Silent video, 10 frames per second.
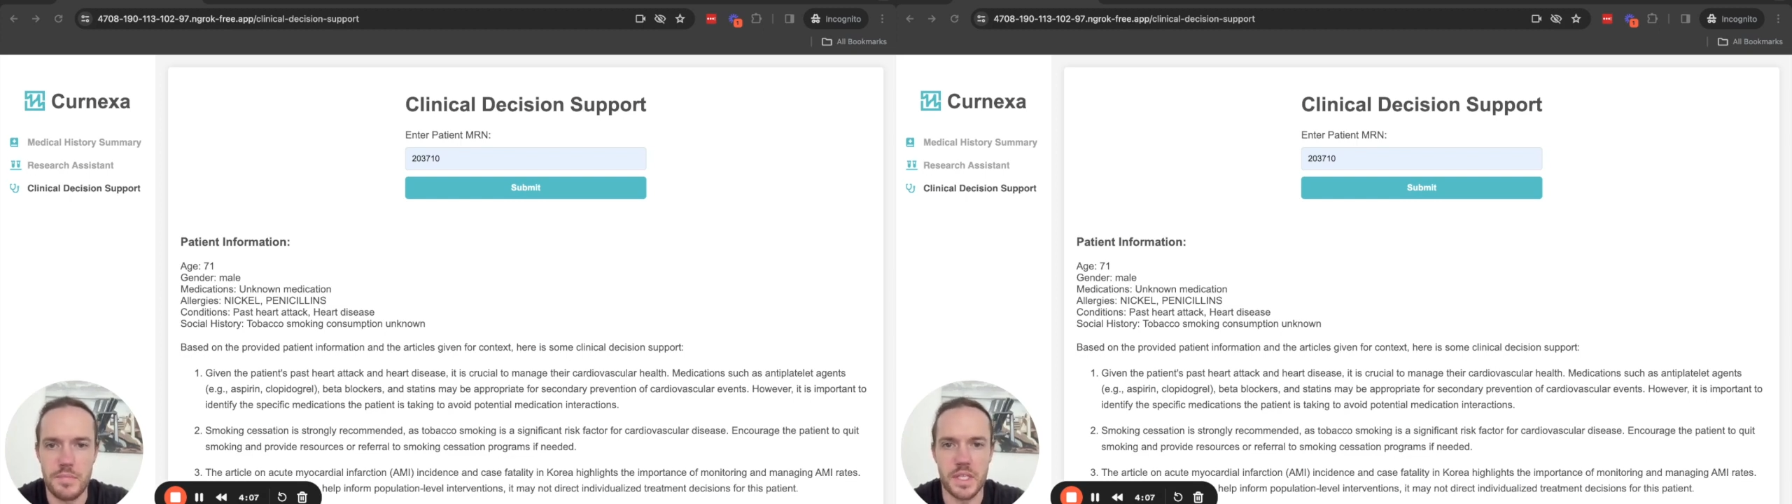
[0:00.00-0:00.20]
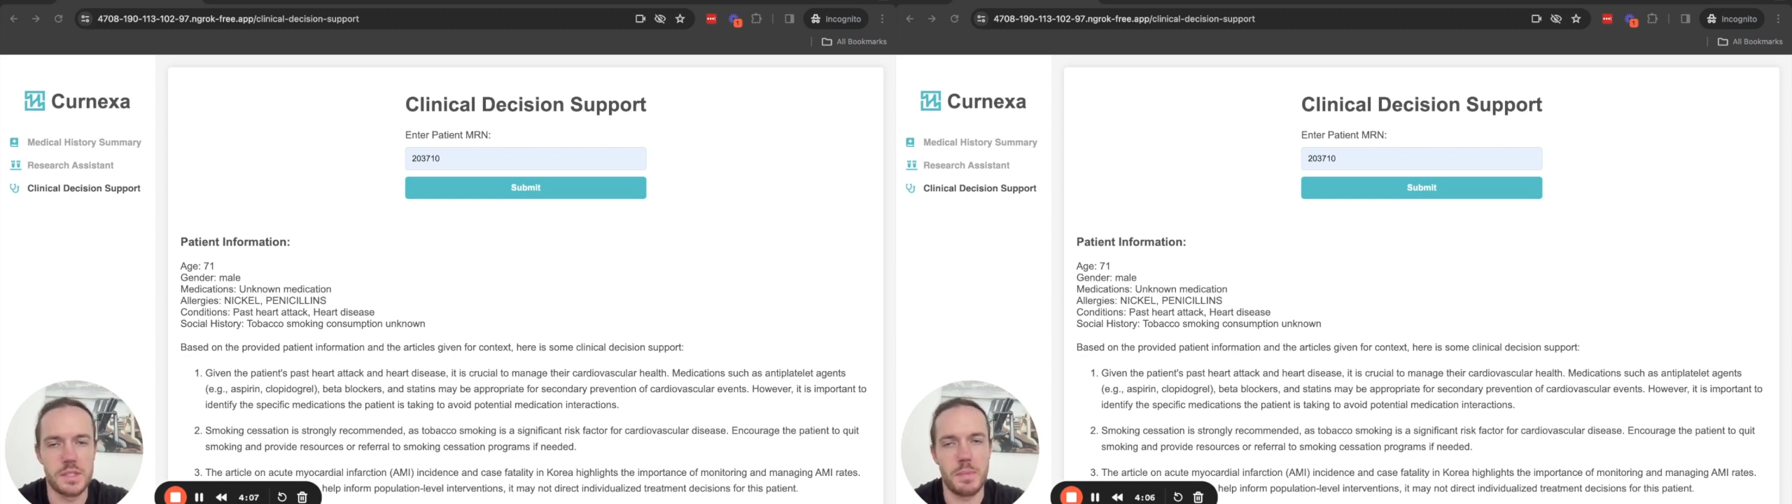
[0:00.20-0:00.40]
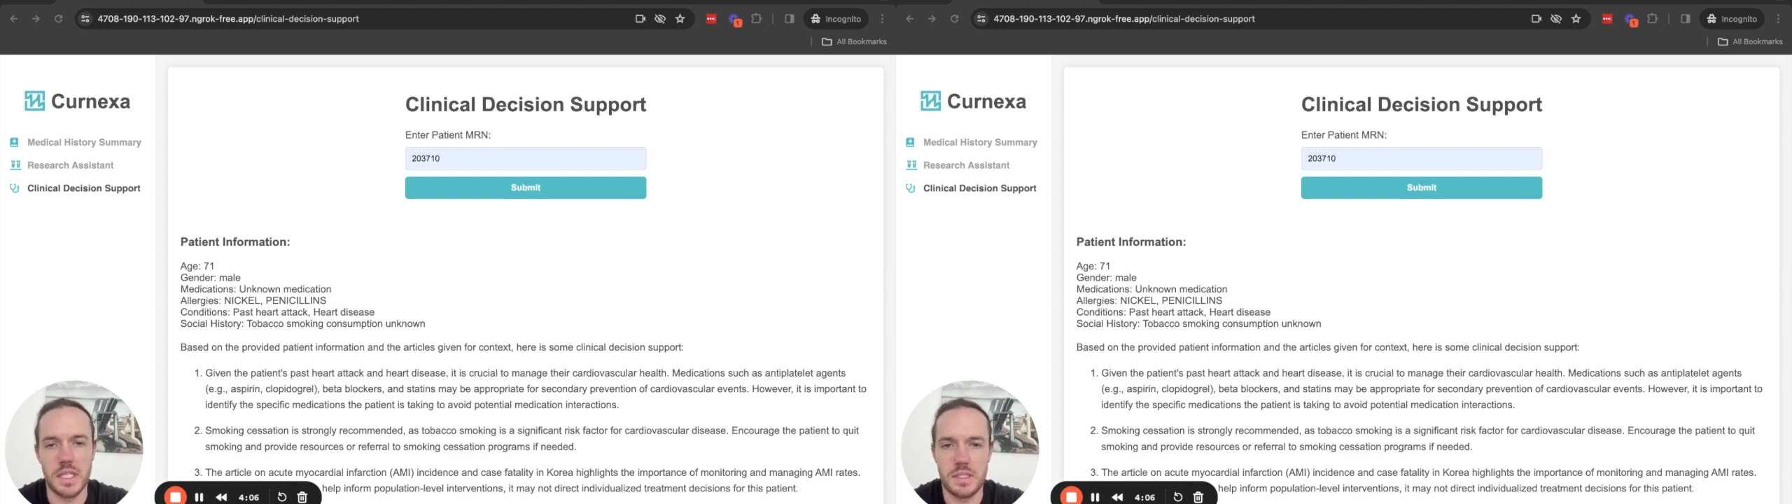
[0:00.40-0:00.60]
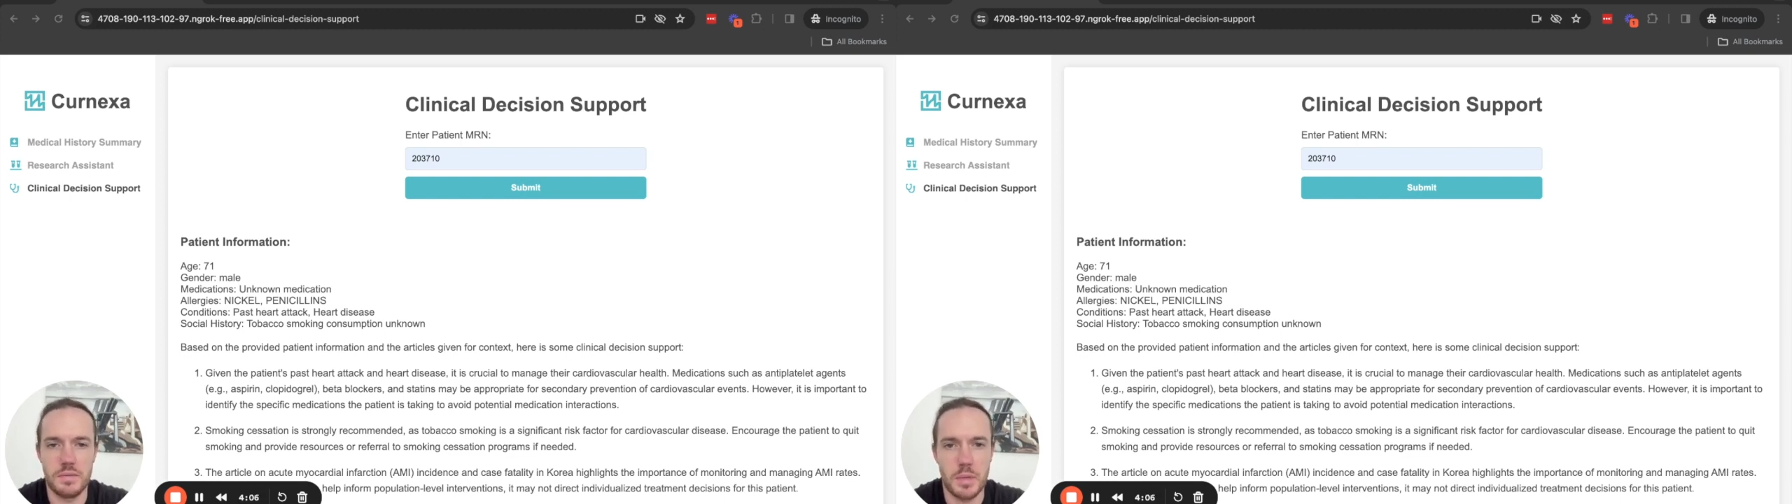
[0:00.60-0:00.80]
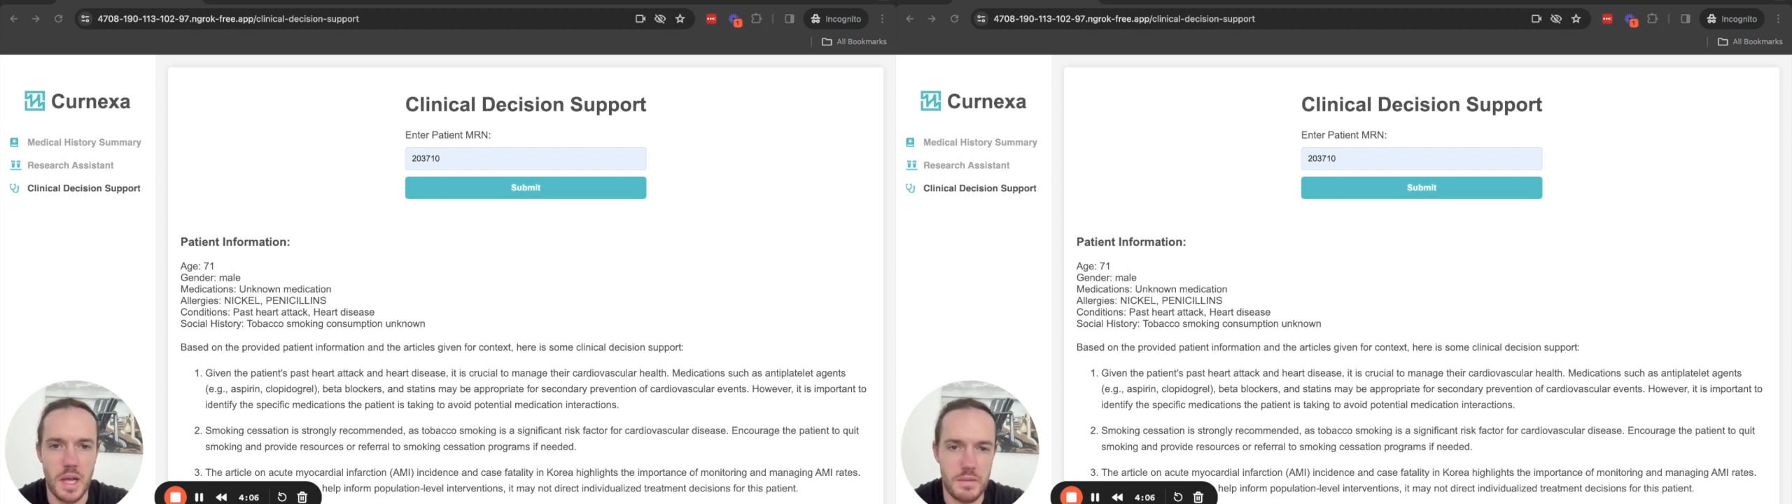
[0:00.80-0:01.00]

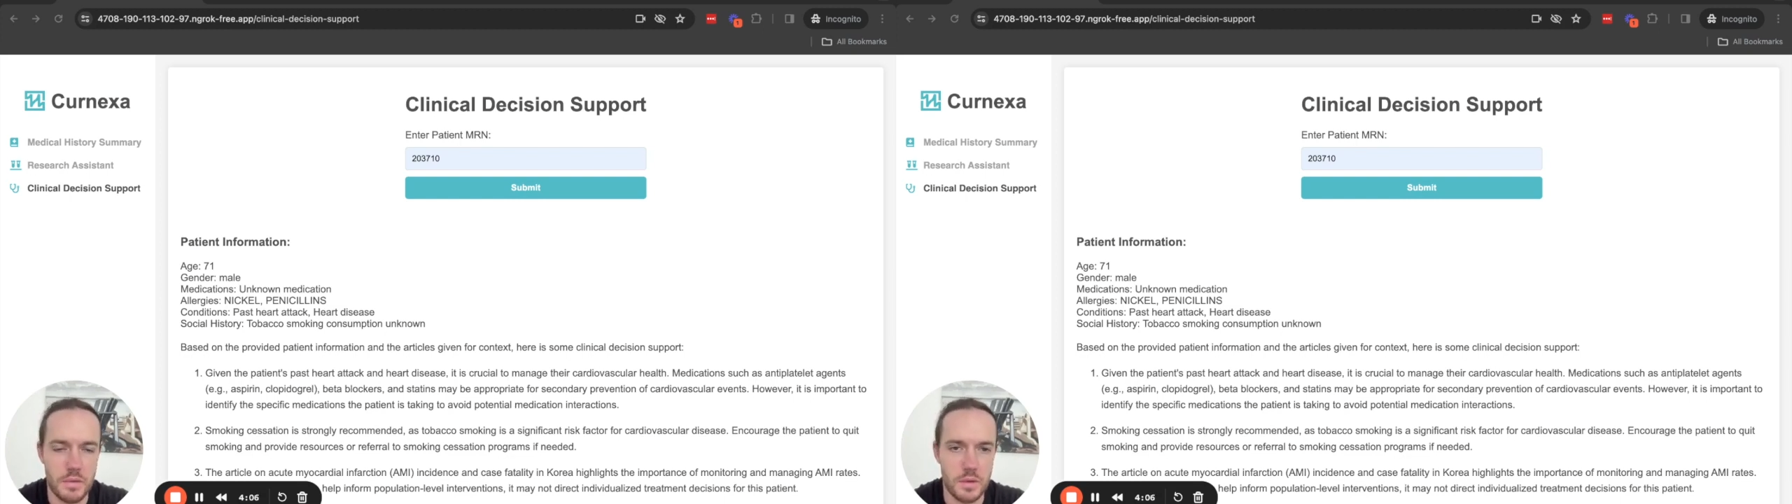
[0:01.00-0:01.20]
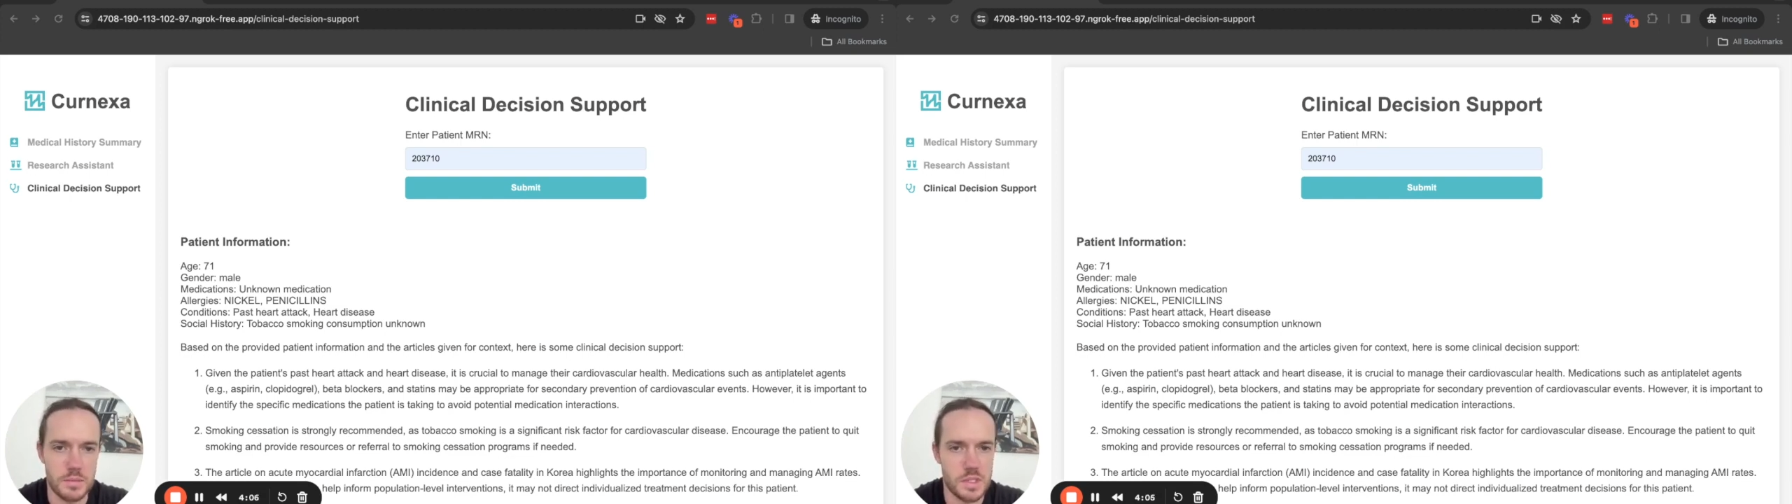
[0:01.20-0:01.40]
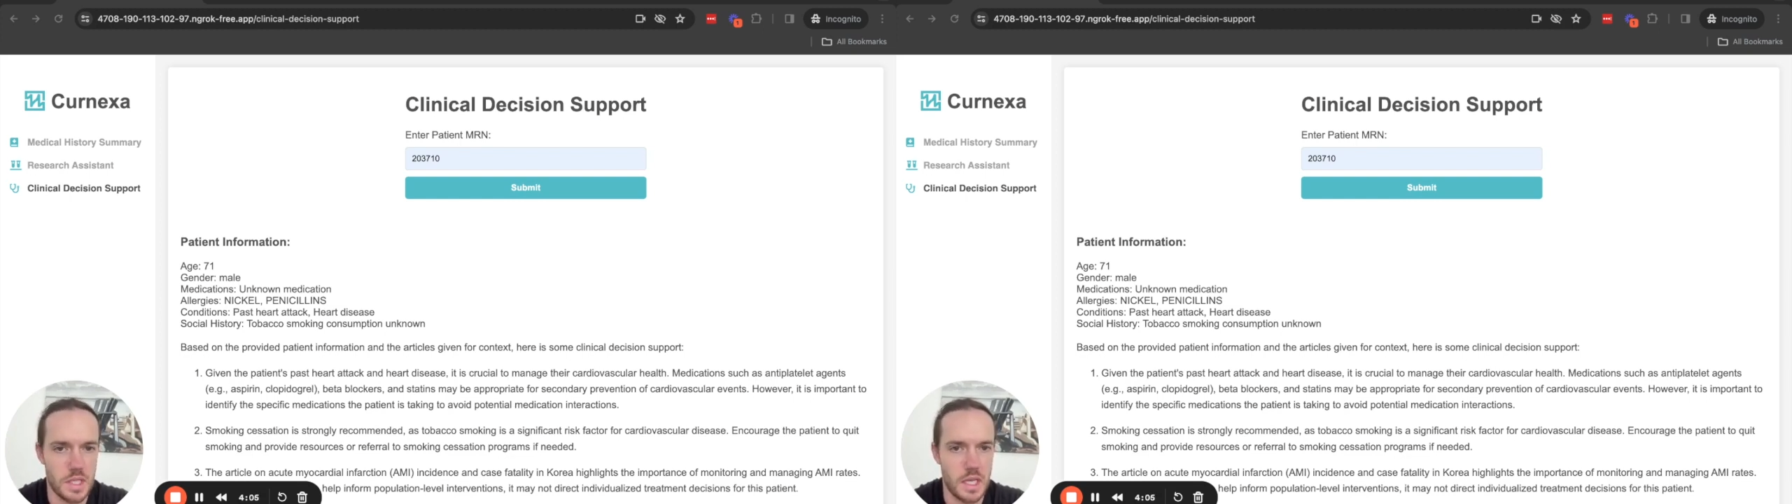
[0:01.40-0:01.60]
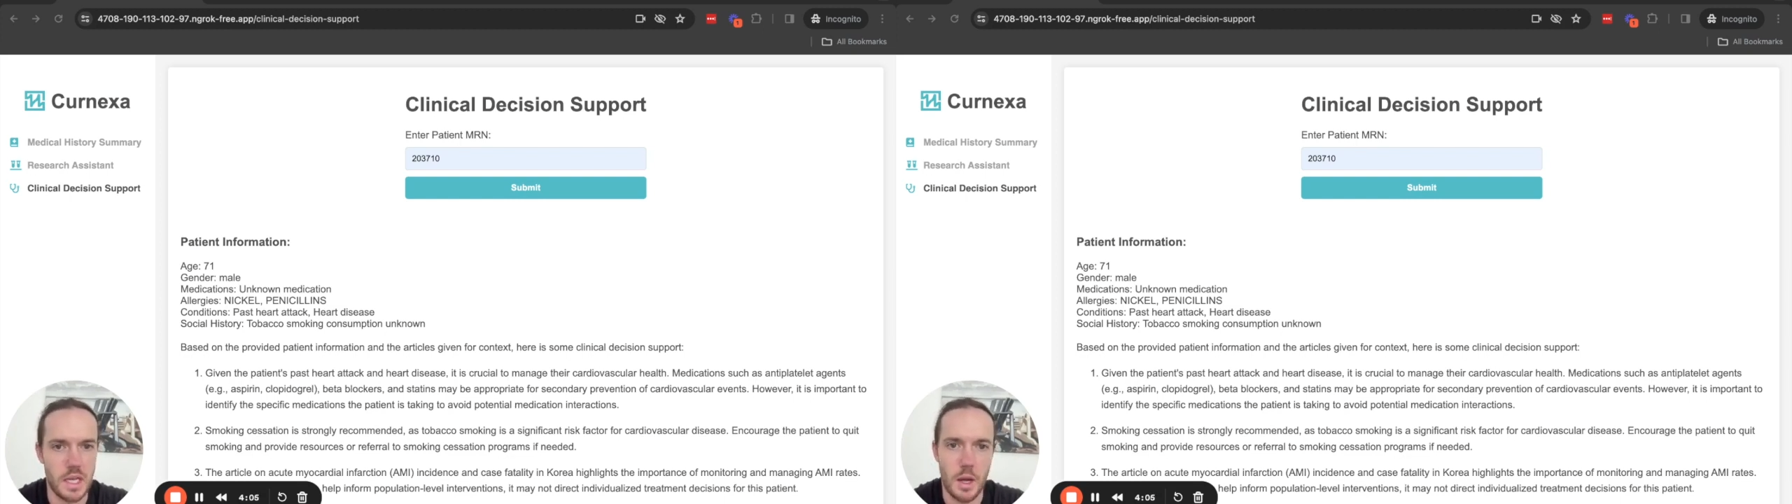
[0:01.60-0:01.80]
expensive platforms like